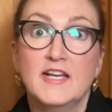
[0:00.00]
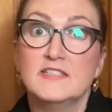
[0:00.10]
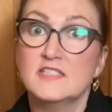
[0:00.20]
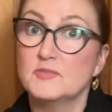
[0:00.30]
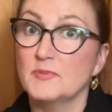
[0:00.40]

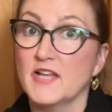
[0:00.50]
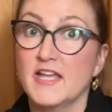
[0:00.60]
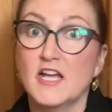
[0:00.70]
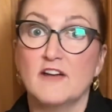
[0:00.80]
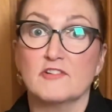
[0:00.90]

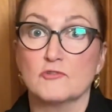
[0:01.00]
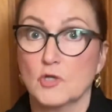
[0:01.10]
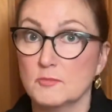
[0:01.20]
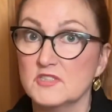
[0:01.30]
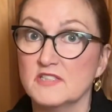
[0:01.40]
display of
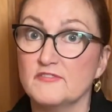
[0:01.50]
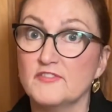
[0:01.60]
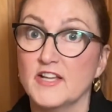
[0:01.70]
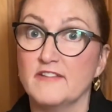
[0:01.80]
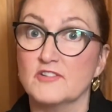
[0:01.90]
aromas and
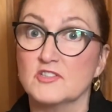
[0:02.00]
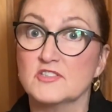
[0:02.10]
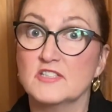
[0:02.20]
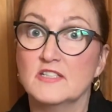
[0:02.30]
flavors.